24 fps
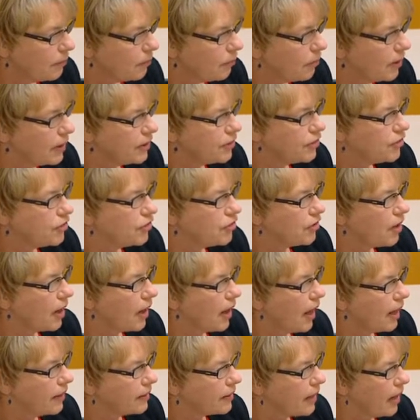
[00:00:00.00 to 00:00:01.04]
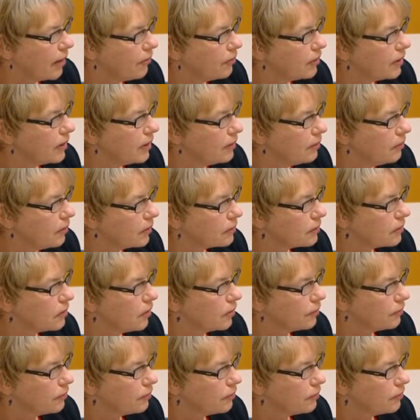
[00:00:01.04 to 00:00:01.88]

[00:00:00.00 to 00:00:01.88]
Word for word: which has currently got,